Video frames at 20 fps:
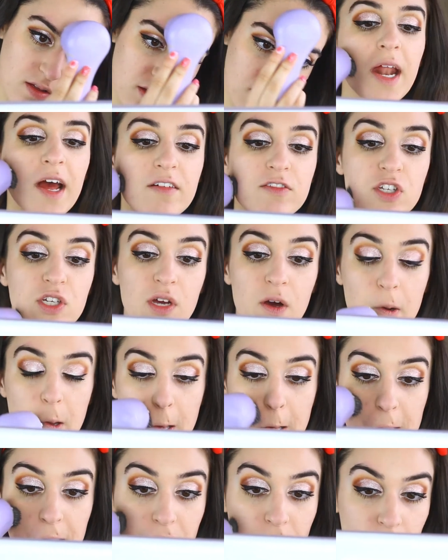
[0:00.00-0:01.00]
I have to go
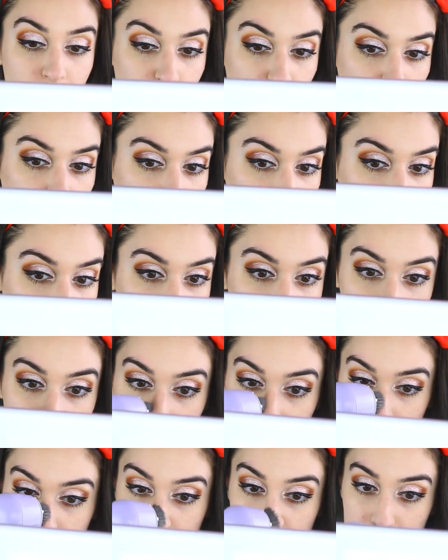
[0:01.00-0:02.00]
in with a
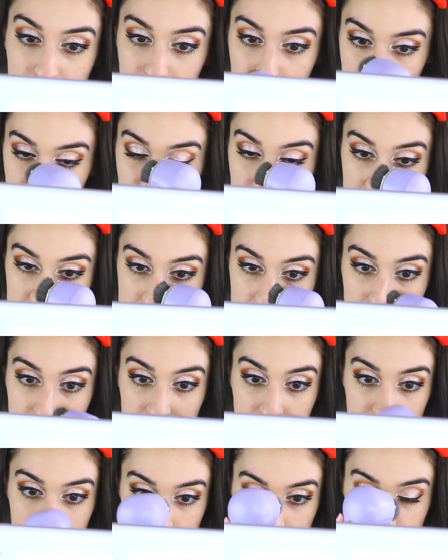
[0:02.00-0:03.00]
second layer, but my
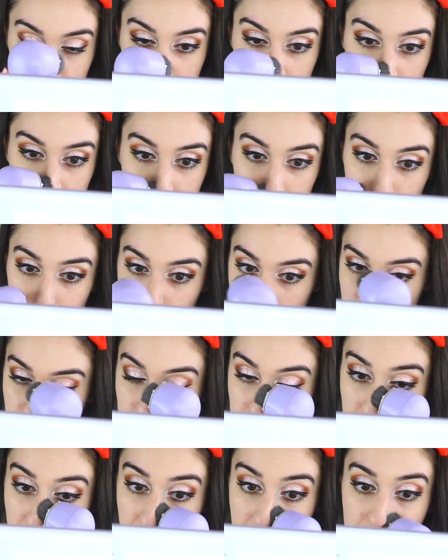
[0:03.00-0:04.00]
skin does look really
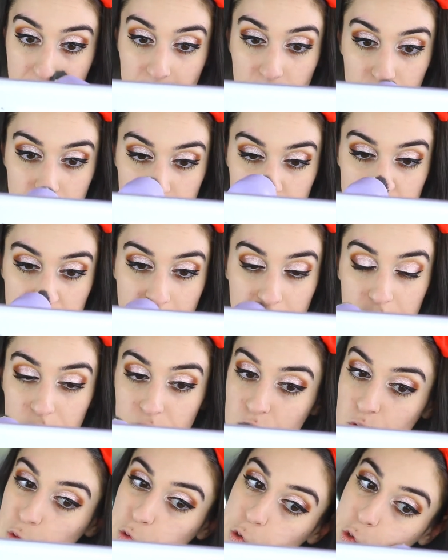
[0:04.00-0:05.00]
matte, which is kind
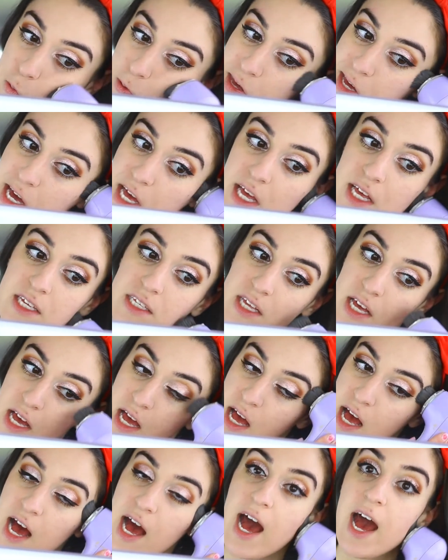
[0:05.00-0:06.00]
of cool because
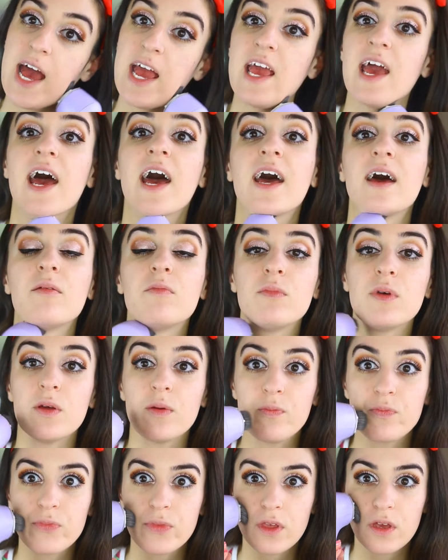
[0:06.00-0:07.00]
I am
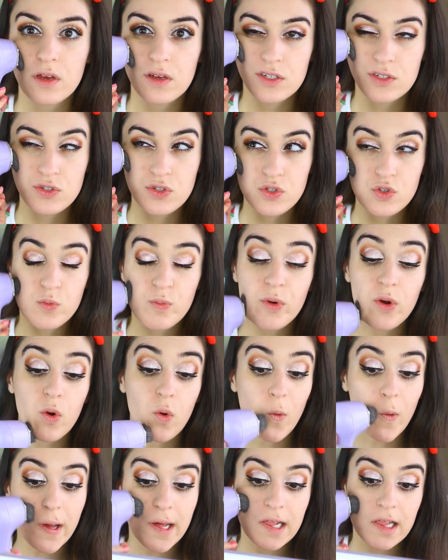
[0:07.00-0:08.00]
super
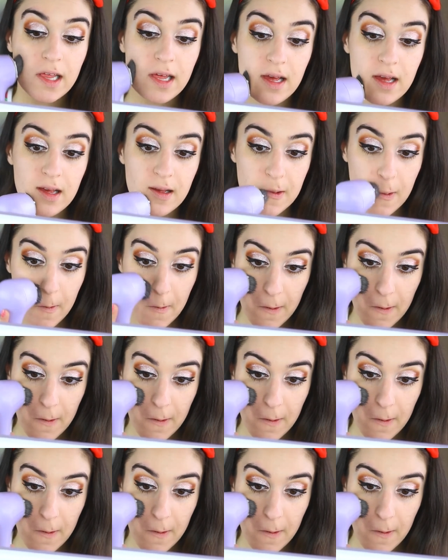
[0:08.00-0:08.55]
oily.